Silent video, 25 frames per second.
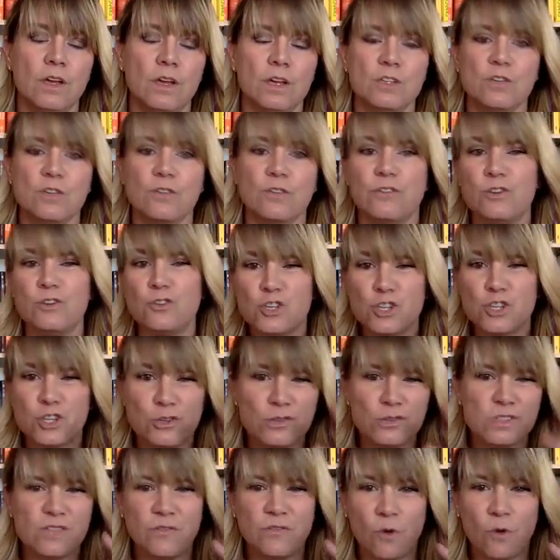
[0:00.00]
So if you
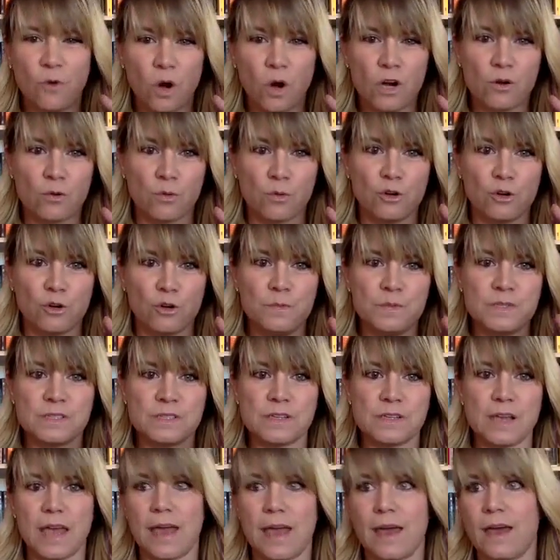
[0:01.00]
choose 4
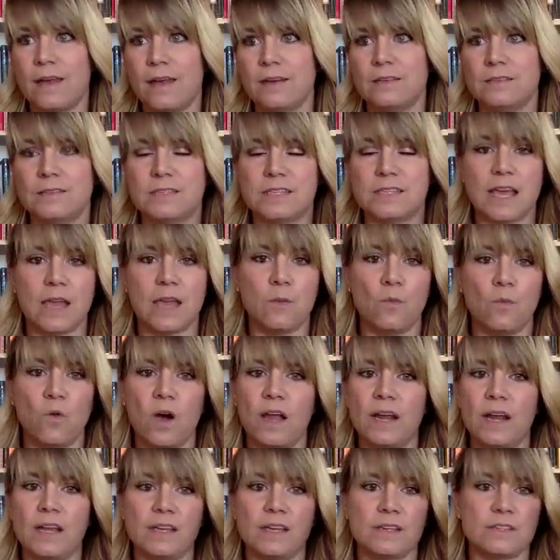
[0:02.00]
groups and day
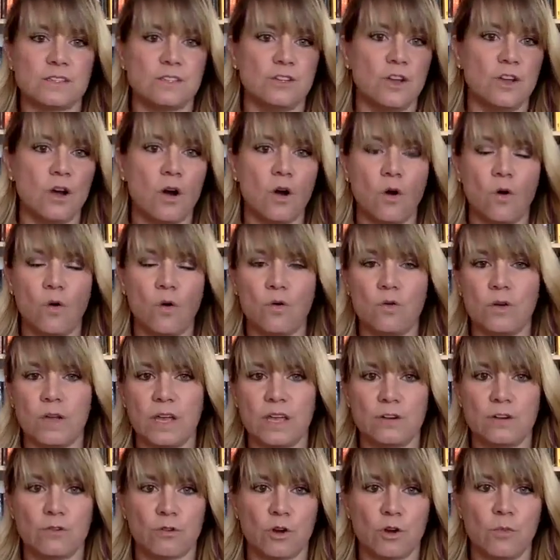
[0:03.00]
1 is know
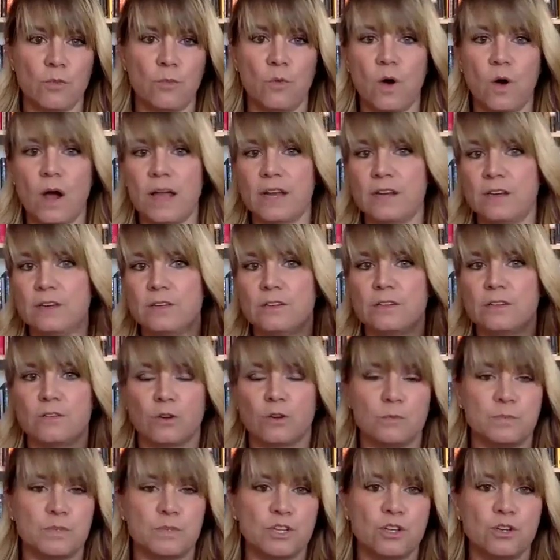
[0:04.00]
in group 1,
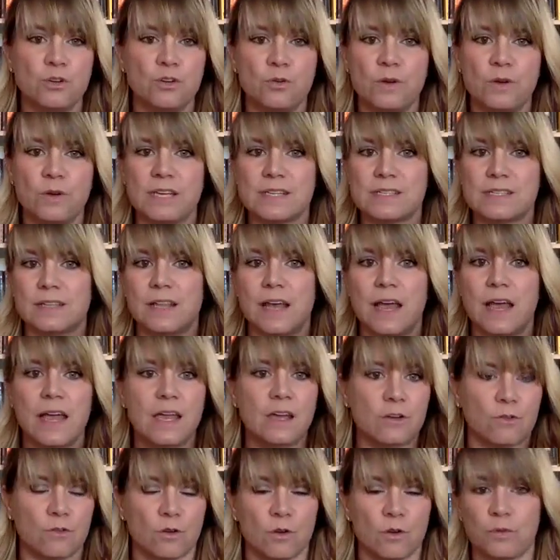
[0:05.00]
group 2 is
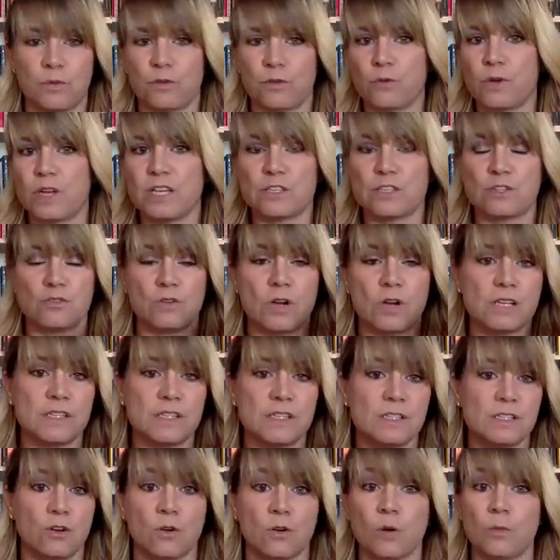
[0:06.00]
like, group 3 is
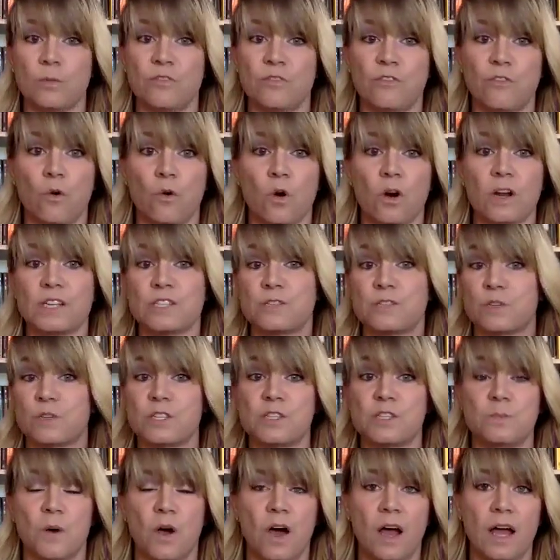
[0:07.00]
trust, and group 4 is
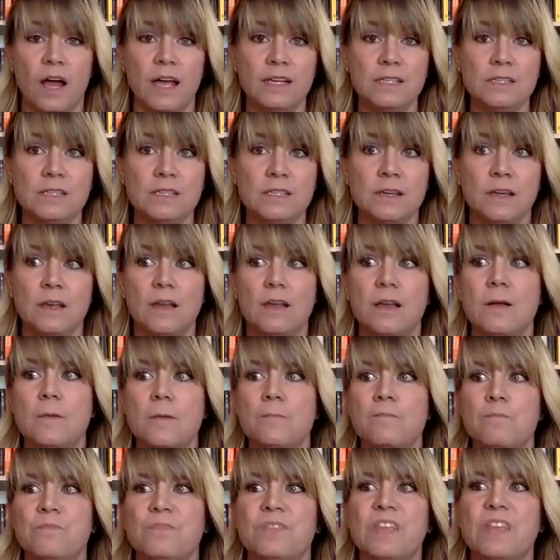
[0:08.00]
respond,
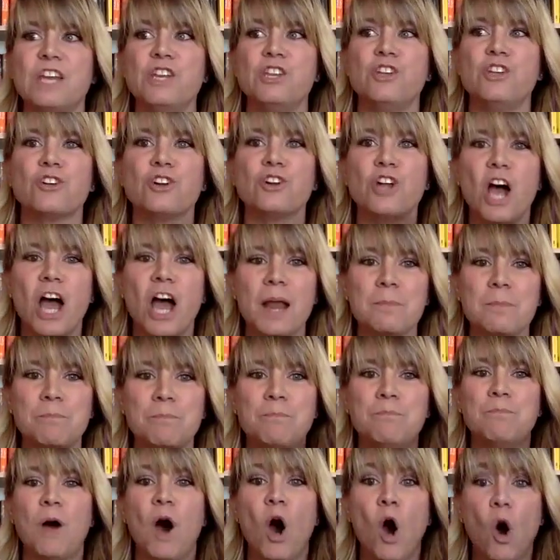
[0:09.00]
then you're not
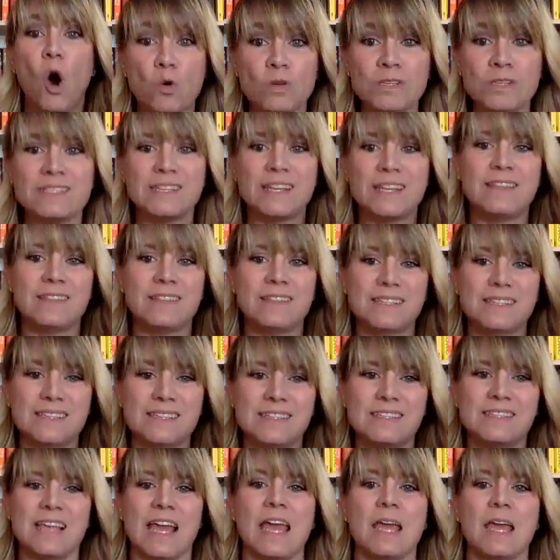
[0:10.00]
posting the
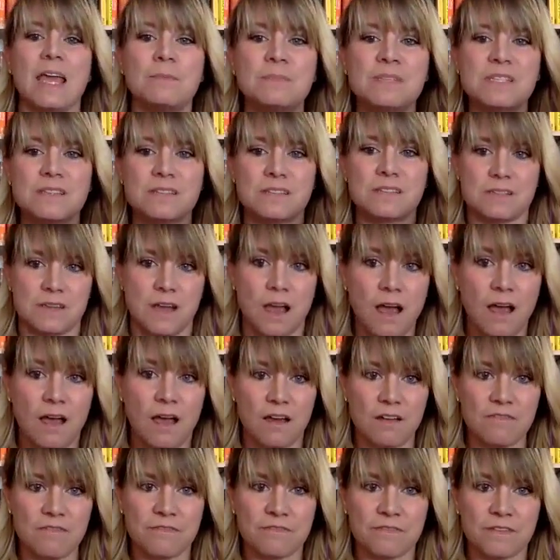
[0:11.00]
same
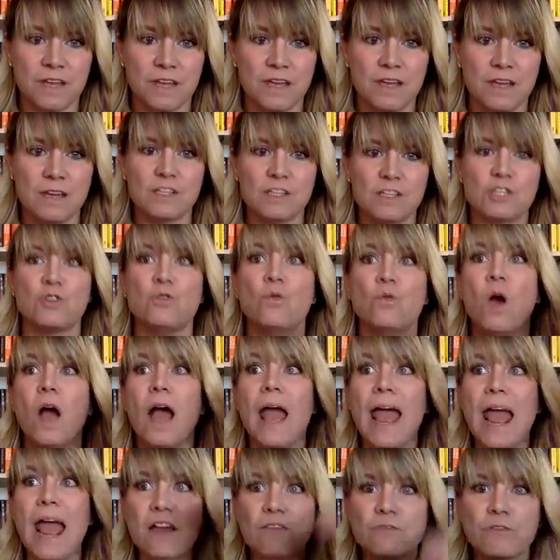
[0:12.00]
stuff to
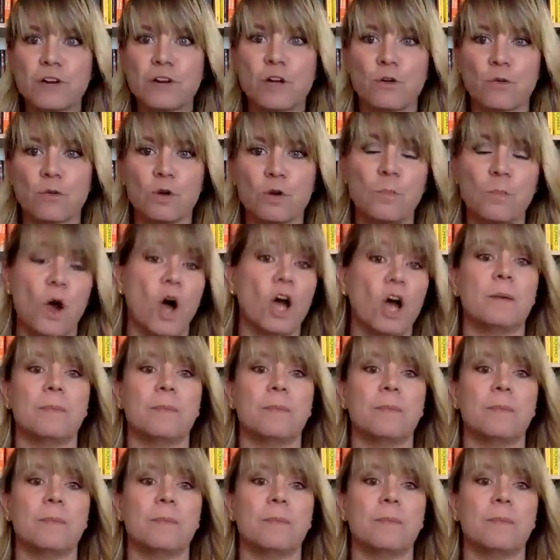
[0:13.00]
every group on a